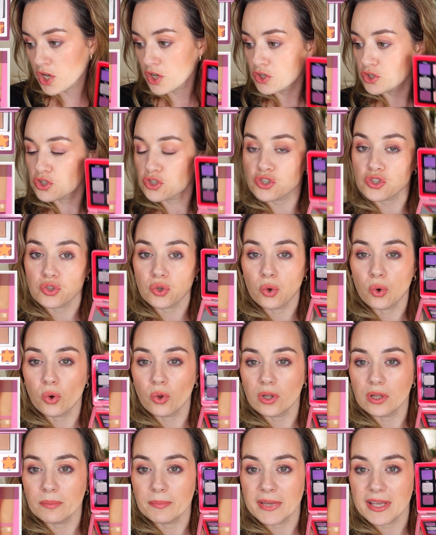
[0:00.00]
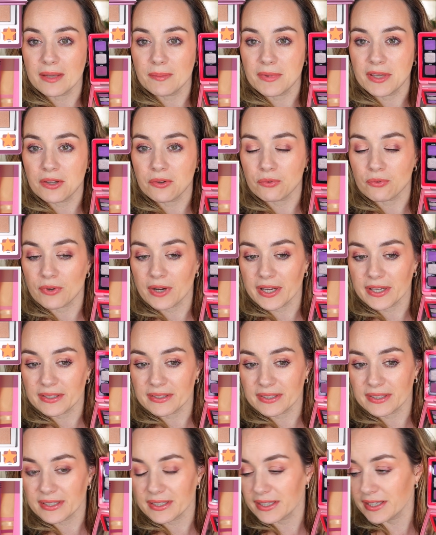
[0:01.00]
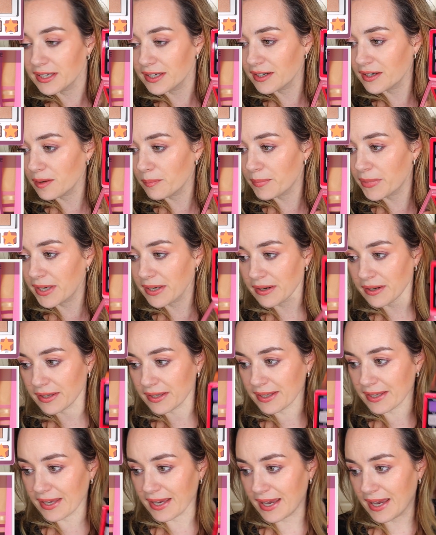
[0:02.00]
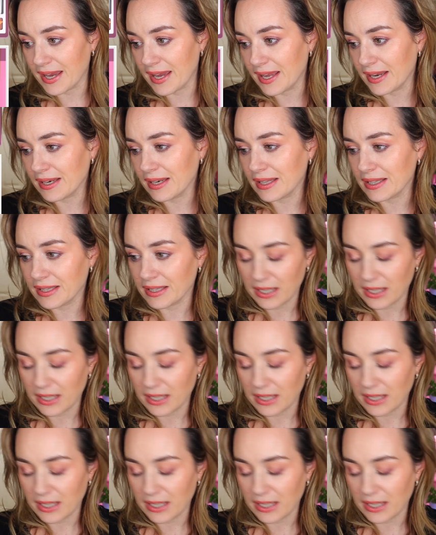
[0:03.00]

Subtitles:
Soul, maybe right here, but again,